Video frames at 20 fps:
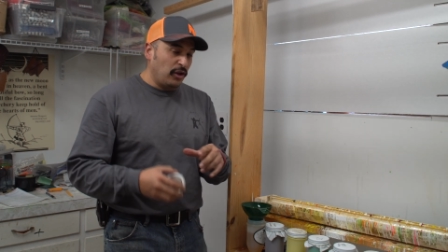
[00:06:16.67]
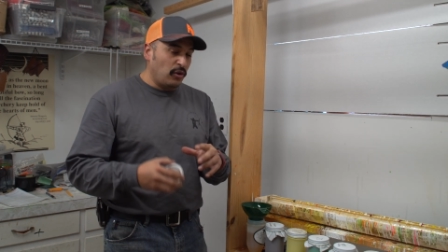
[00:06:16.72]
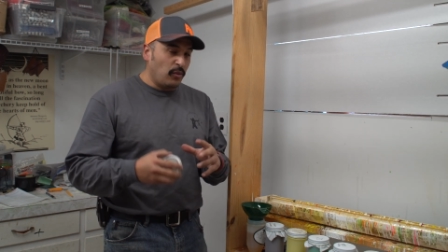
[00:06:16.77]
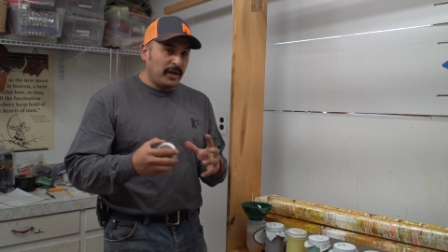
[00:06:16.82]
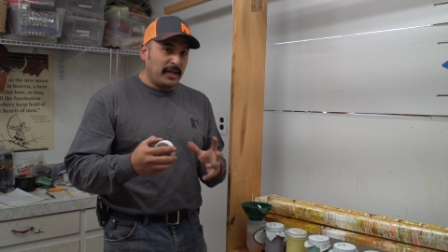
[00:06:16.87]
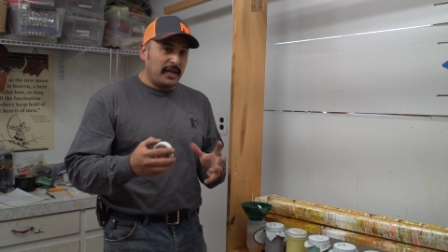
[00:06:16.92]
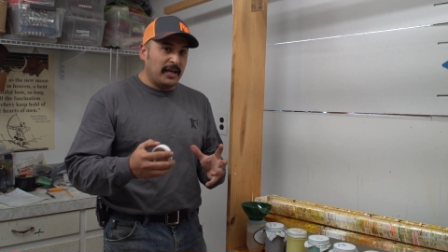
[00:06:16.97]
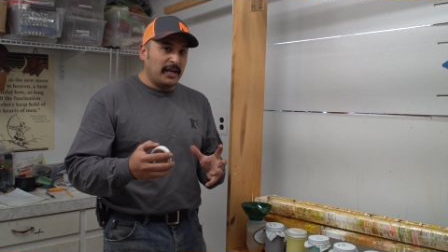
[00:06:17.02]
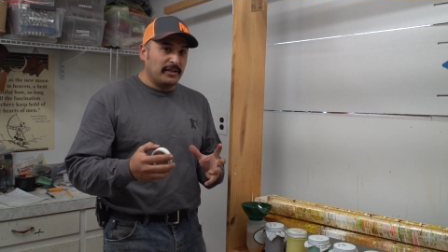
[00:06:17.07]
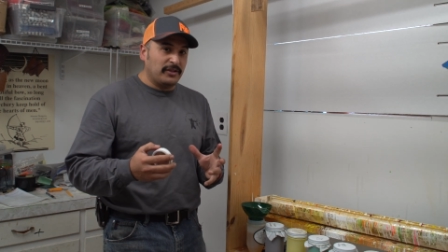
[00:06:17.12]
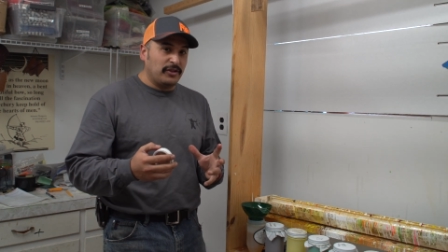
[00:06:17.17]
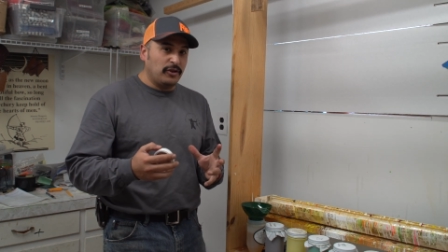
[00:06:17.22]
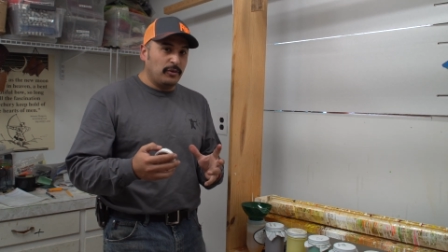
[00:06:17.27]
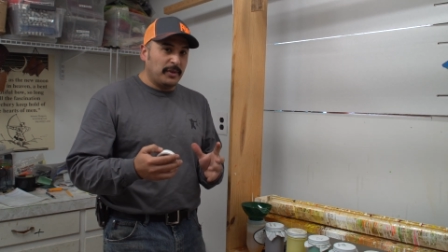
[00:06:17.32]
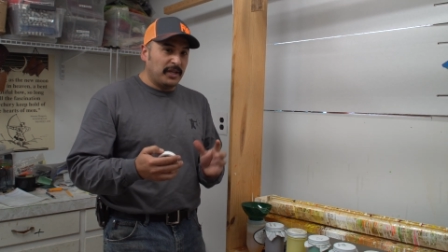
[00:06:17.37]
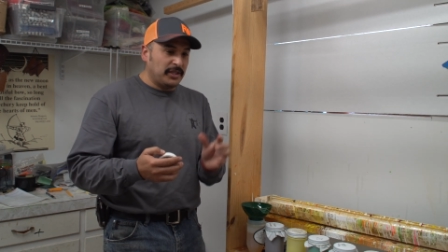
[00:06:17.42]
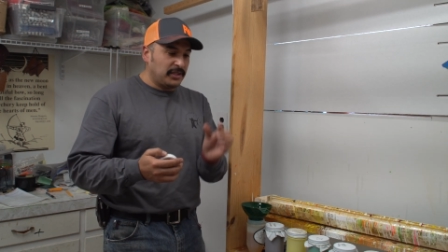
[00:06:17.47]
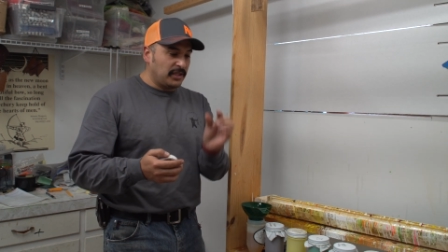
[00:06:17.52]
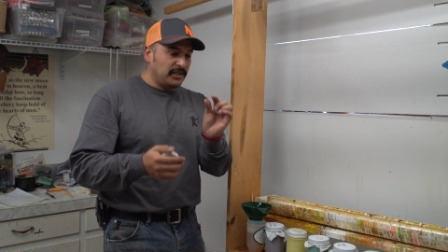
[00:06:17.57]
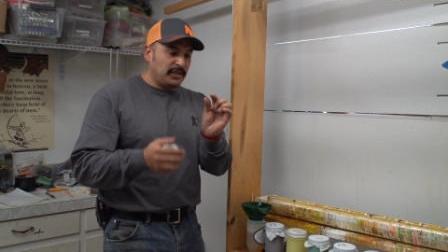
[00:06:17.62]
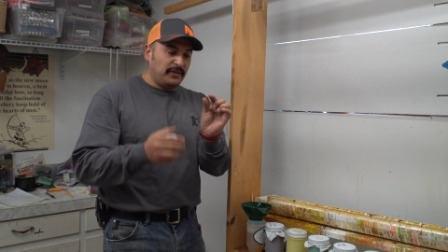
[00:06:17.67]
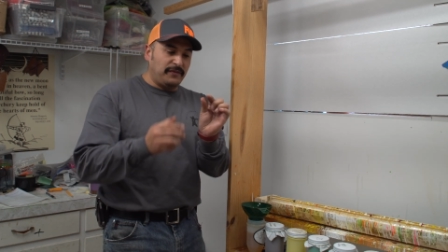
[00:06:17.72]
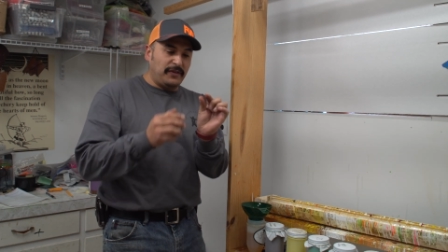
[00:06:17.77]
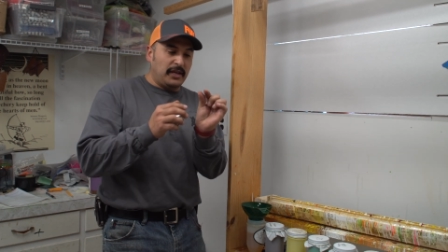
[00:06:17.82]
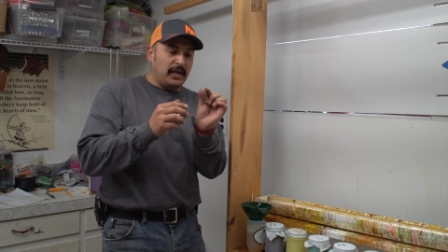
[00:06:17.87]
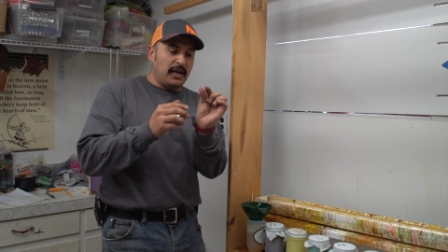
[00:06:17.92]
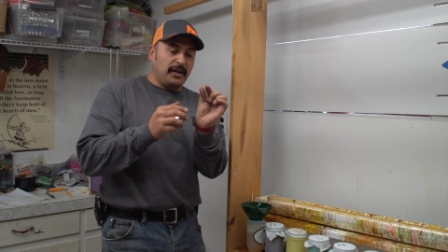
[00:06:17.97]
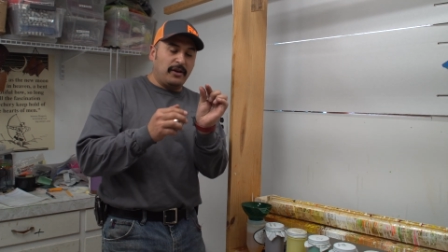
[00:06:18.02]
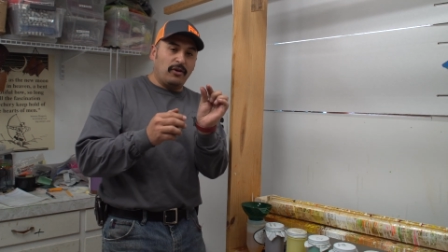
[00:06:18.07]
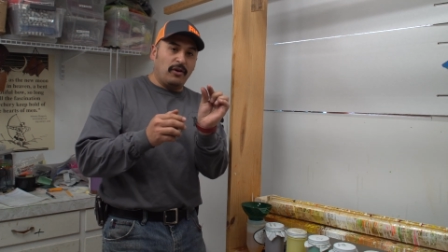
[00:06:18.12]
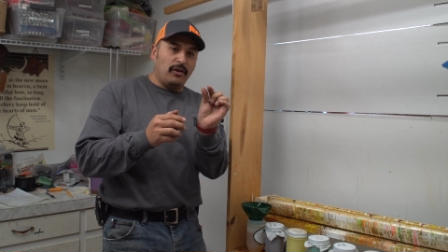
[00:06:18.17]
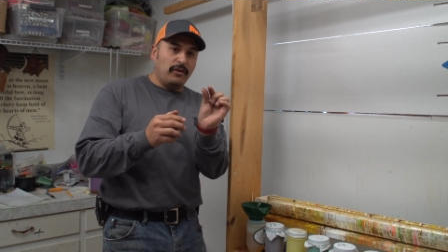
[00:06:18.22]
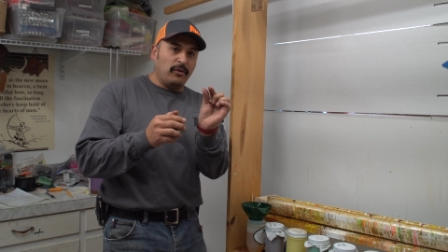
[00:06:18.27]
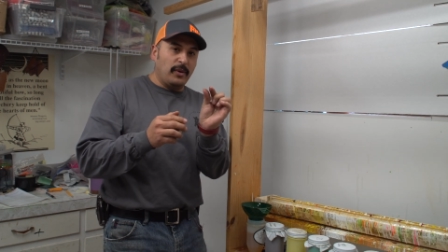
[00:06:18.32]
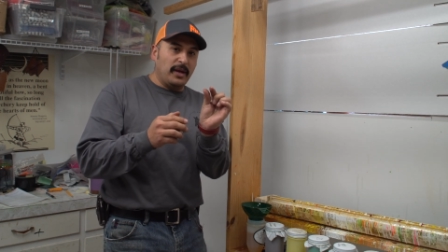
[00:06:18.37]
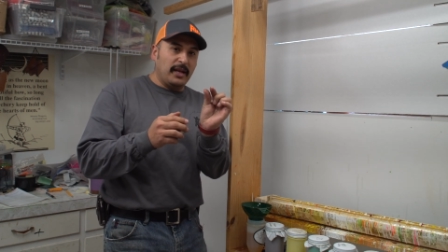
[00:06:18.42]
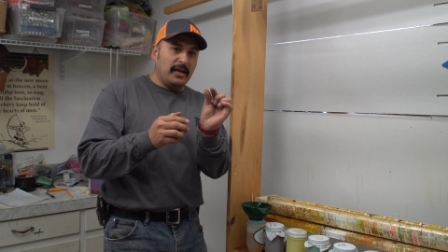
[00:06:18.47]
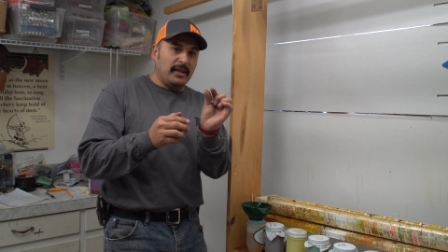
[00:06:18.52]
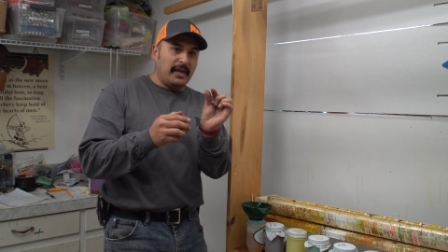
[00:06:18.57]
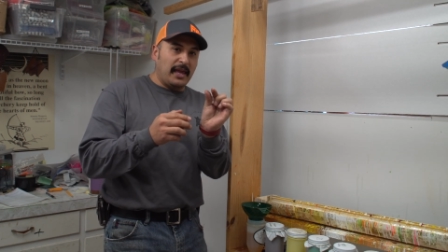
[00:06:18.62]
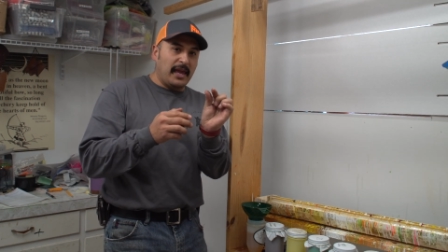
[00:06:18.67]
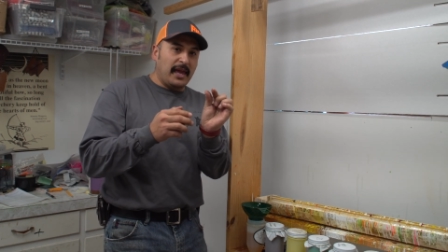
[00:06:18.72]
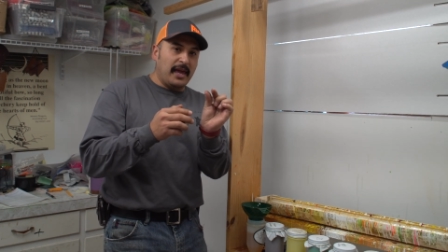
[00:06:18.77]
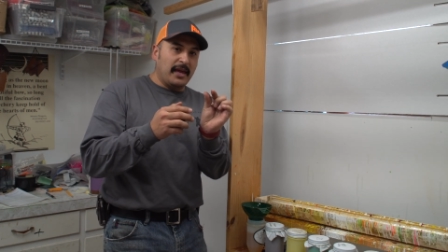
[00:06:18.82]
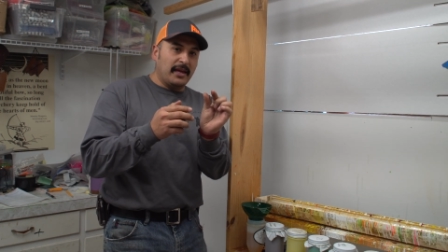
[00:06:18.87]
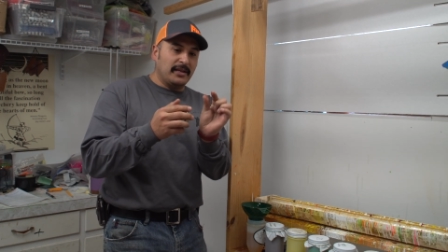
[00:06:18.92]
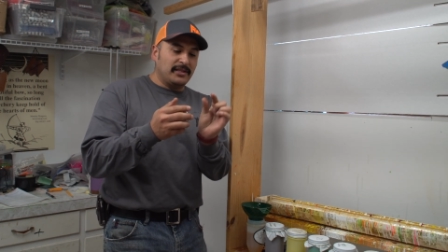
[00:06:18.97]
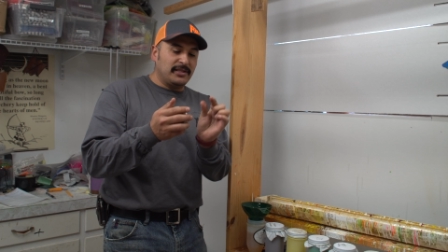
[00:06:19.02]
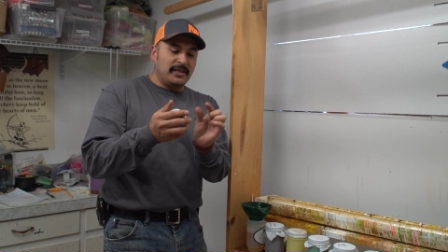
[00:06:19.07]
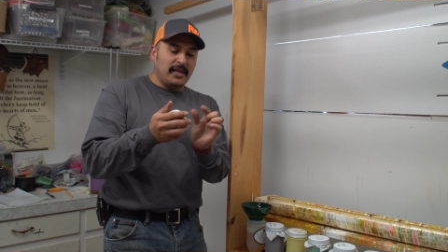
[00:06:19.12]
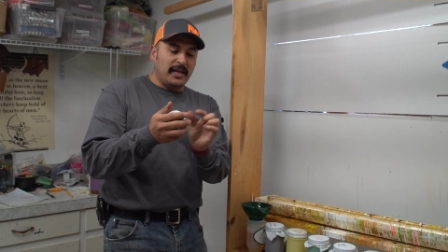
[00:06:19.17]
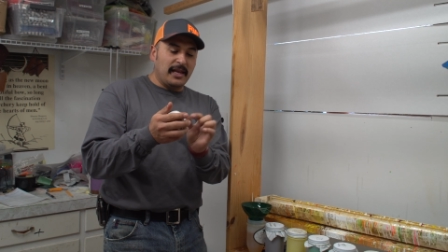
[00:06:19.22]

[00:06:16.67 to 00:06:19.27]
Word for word: you don't want to cut too much because if you cut it all the way to the edge,